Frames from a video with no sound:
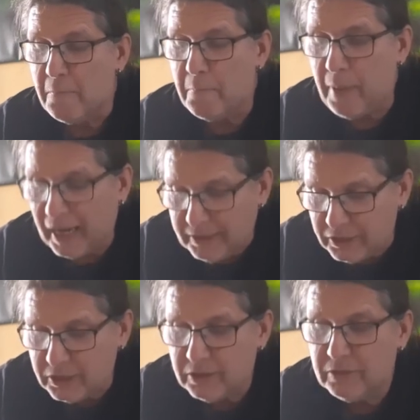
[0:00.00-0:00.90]

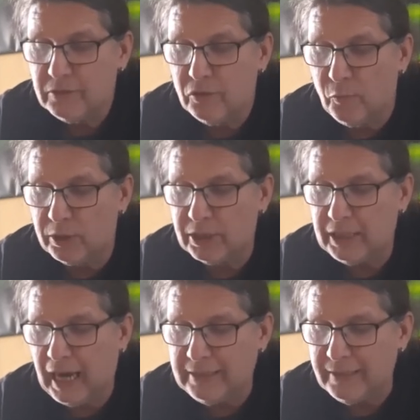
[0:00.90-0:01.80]
But what the
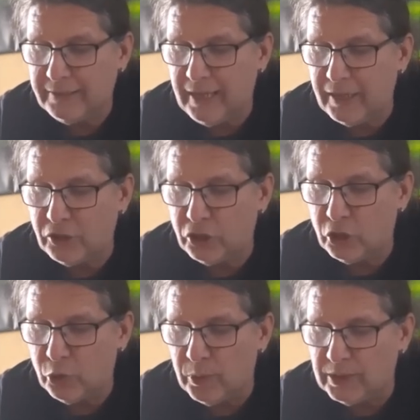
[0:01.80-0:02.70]
guides are saying to
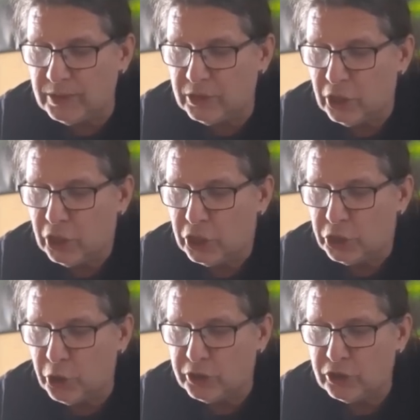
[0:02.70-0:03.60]
you is
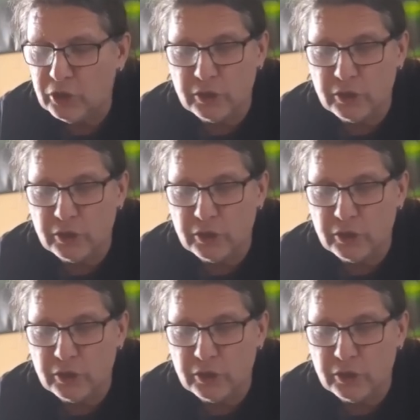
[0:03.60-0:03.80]
just